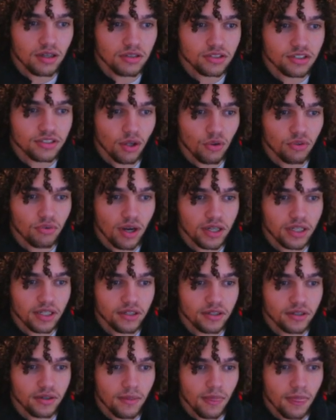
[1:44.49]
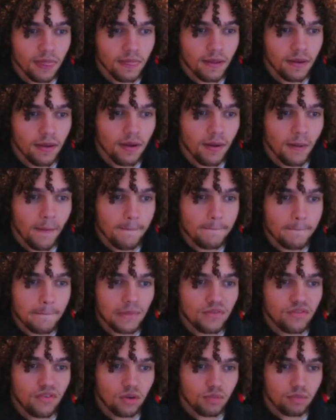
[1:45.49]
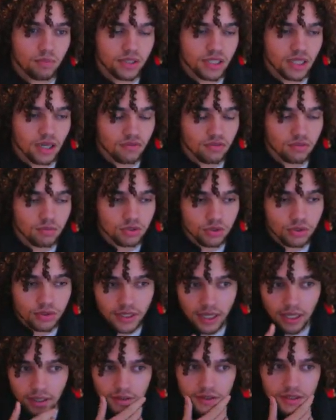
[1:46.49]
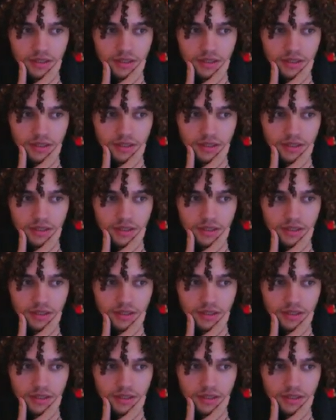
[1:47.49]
stealth rock here. Feel pretty comfortable doing that.